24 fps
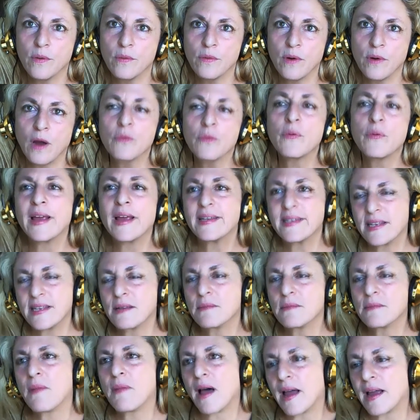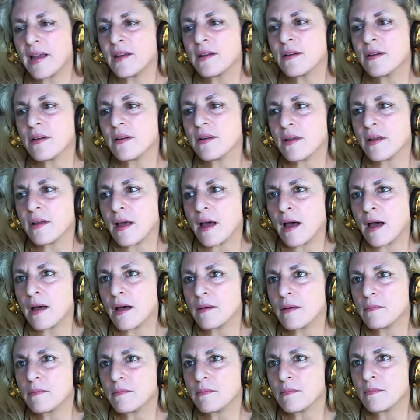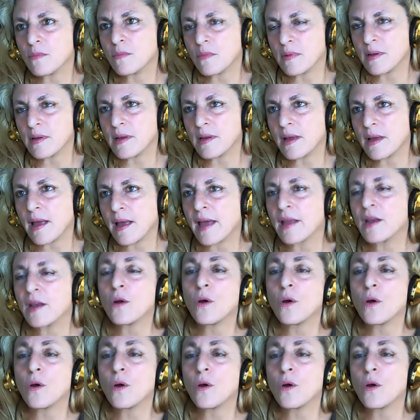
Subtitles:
a racing mind and